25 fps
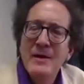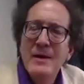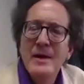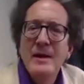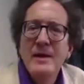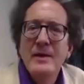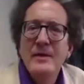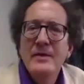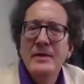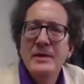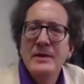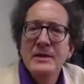
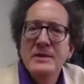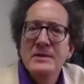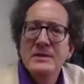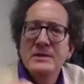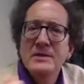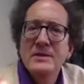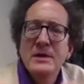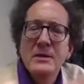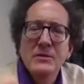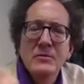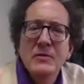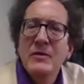this
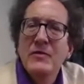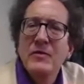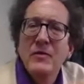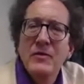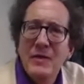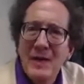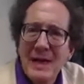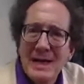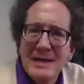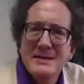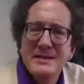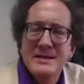
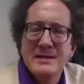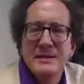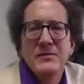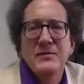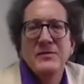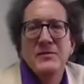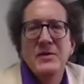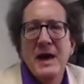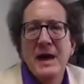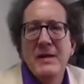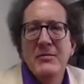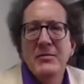reflexive
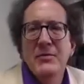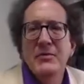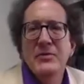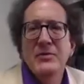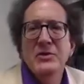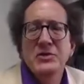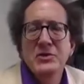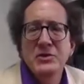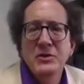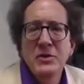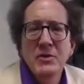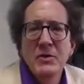type of
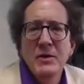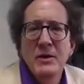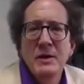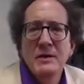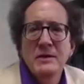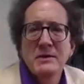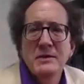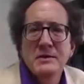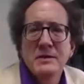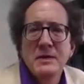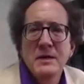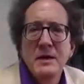
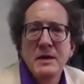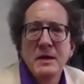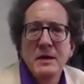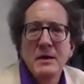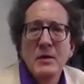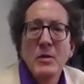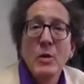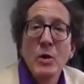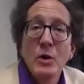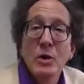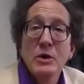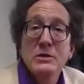assurance
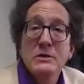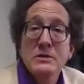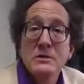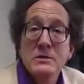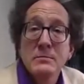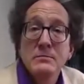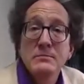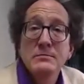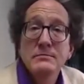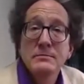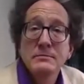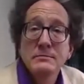works.
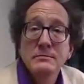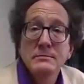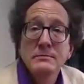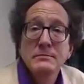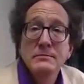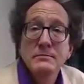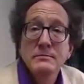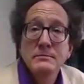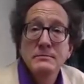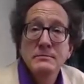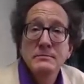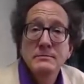
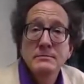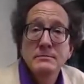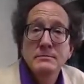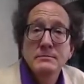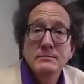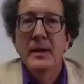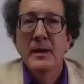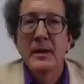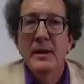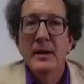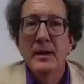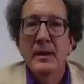
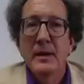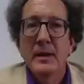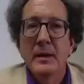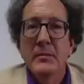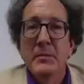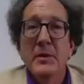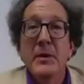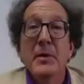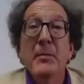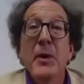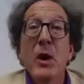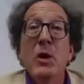But
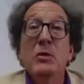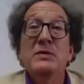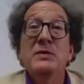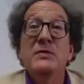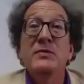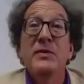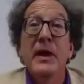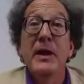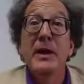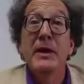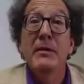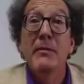the most
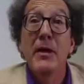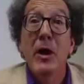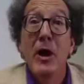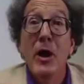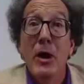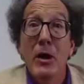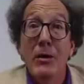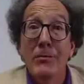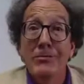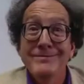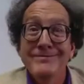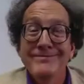fun of
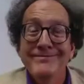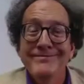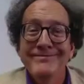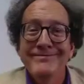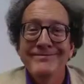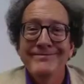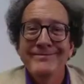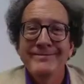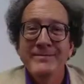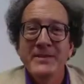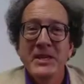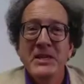all
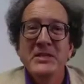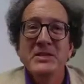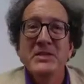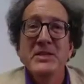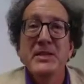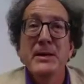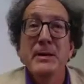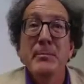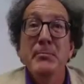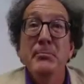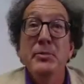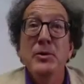is the
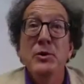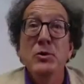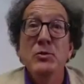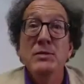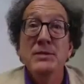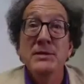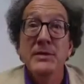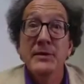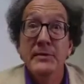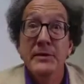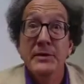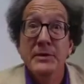
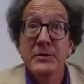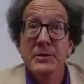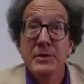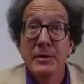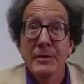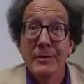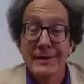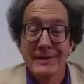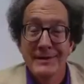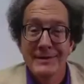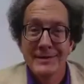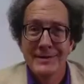abusive
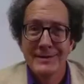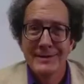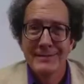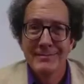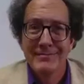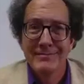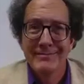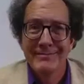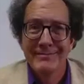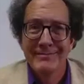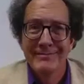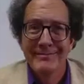assurance.
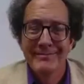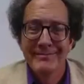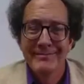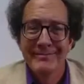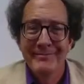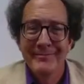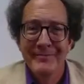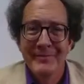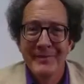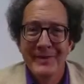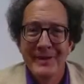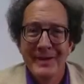
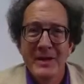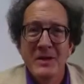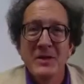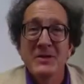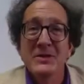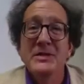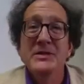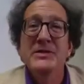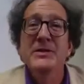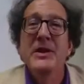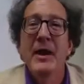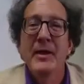Here's
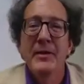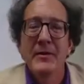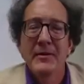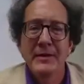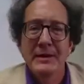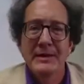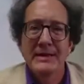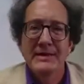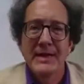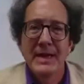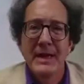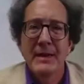another
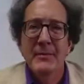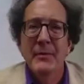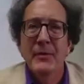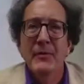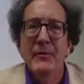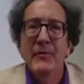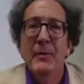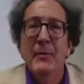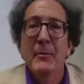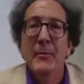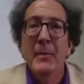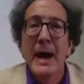example
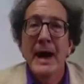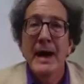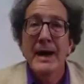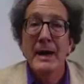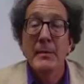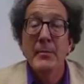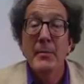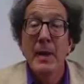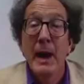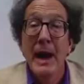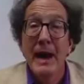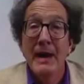from Monty
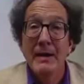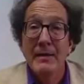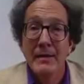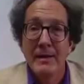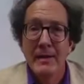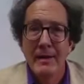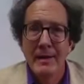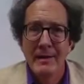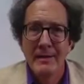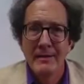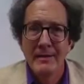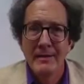Python.